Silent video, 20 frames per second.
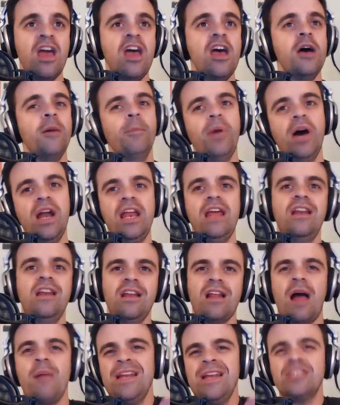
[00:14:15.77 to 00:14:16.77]
but
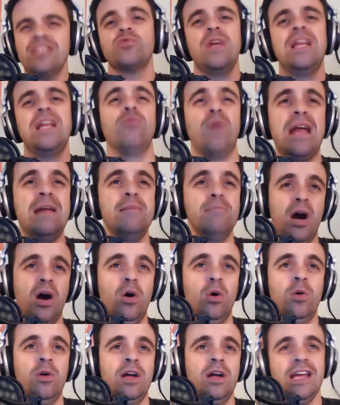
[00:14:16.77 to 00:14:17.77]
it's Reading
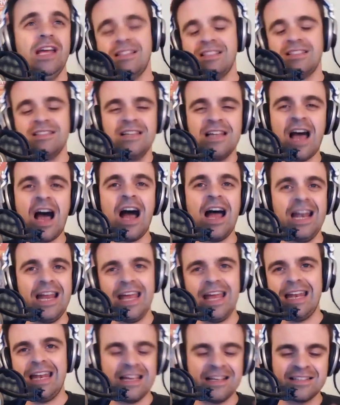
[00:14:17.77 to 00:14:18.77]
Rainbow. It
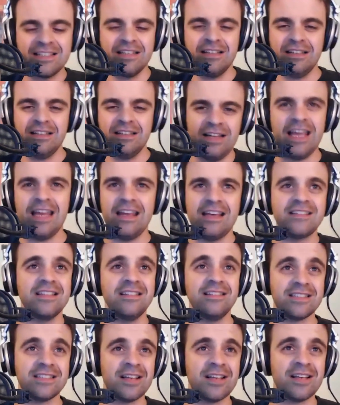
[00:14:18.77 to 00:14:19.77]

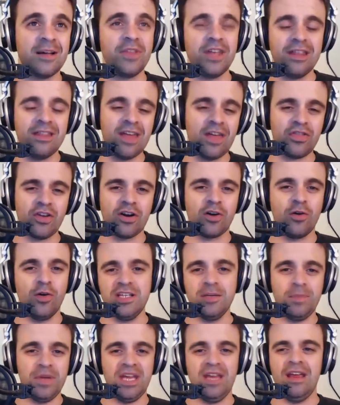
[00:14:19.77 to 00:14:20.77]
isn't something that they're going to
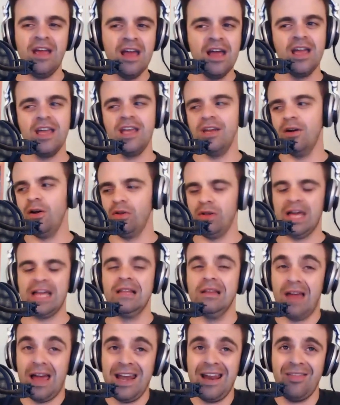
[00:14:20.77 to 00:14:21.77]
be, like
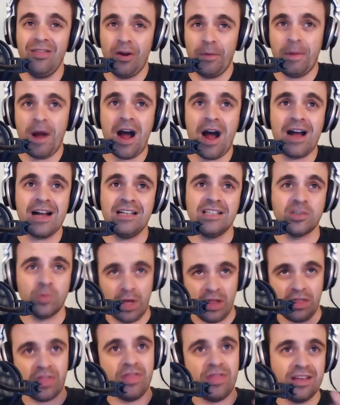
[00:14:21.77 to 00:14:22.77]
lining their pockets
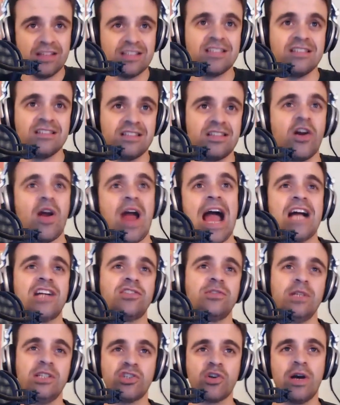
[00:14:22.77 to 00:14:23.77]
with. They're
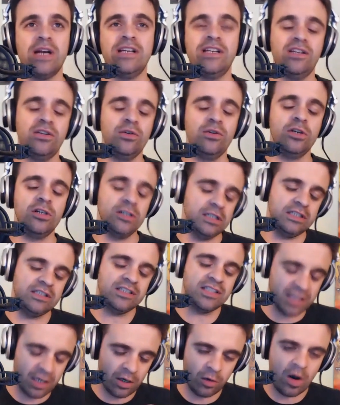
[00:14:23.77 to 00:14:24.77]
actually trying to do good.
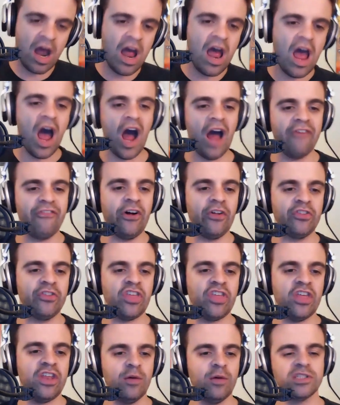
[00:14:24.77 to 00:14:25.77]
So I felt
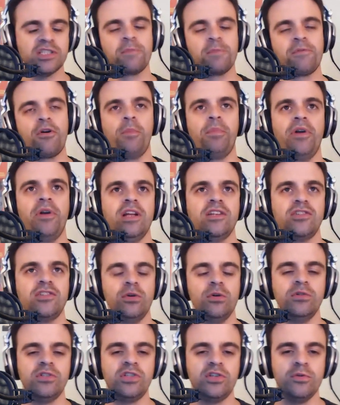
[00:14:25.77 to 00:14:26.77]
that it was appropriate
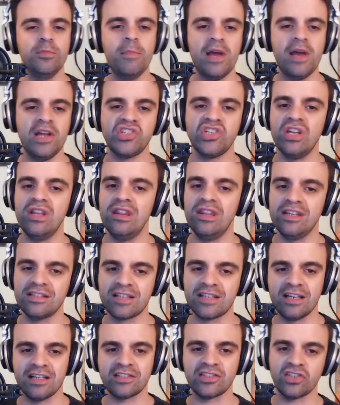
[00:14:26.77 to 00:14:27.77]
to mention this
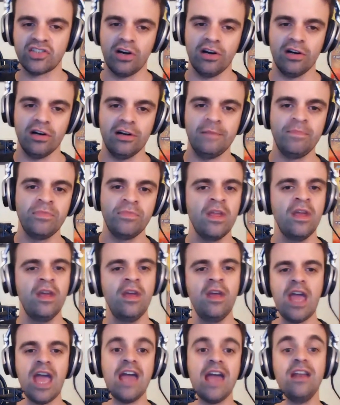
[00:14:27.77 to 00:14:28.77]
Kickstarter.
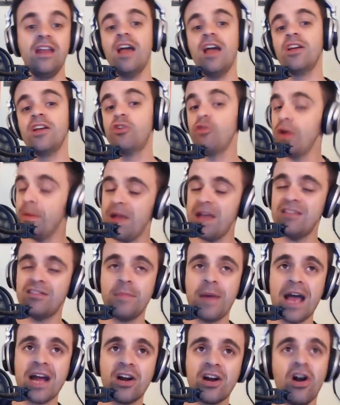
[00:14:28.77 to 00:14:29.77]
And yeah, Grimbane's a
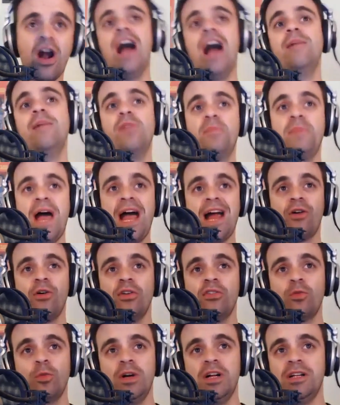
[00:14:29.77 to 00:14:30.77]
backer. I am a backer
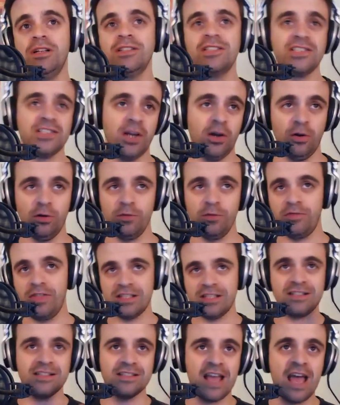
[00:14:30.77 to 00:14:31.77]
as well. So
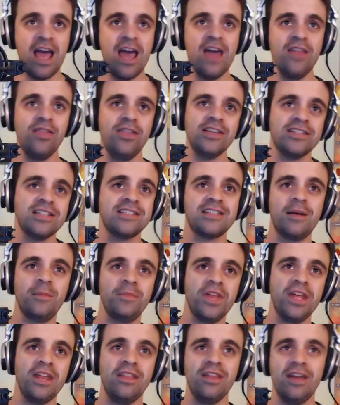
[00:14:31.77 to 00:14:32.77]
this is
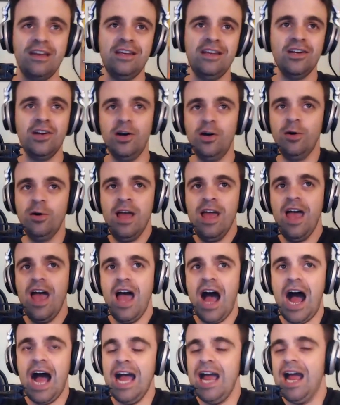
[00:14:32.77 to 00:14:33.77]
something that,
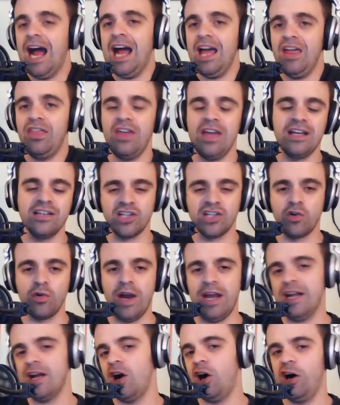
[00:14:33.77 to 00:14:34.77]
I think is a
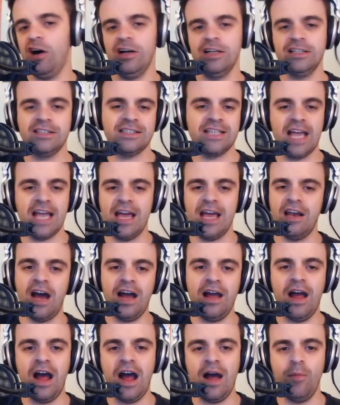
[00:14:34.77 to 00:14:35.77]
great cause, and
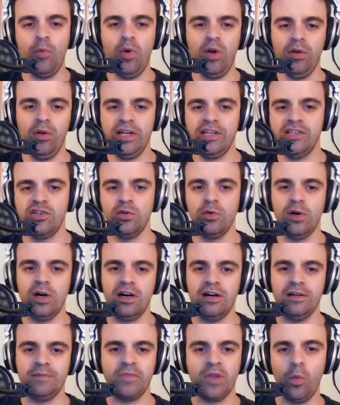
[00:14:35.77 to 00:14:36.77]
I'm willing
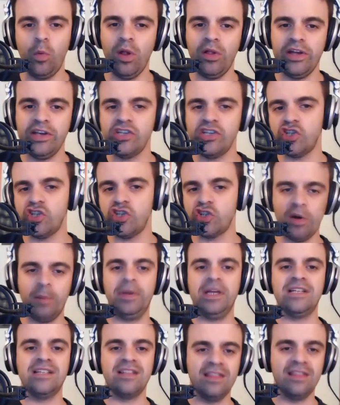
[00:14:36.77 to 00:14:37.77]
to
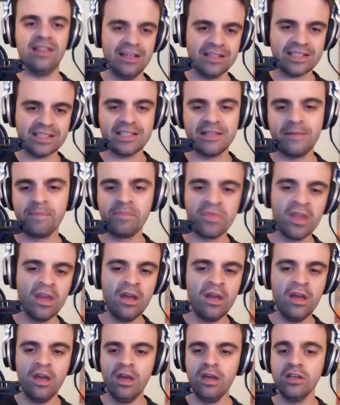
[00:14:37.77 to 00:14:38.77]
trumpet this.
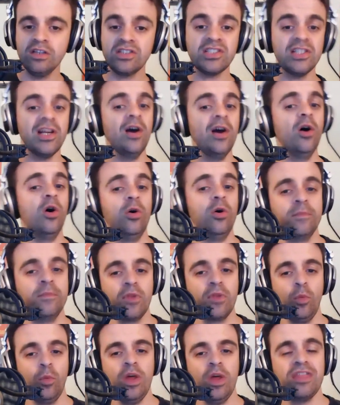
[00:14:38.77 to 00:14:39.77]
So
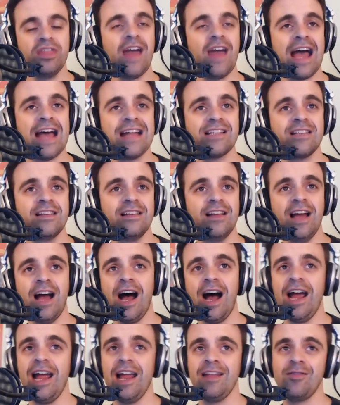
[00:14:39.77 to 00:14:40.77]
with that,
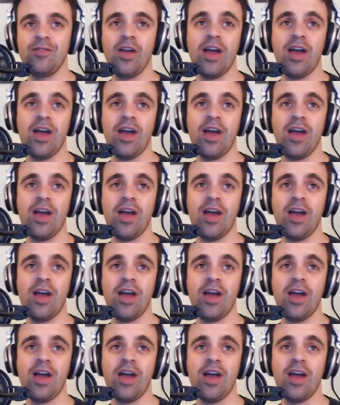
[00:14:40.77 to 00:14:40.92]
I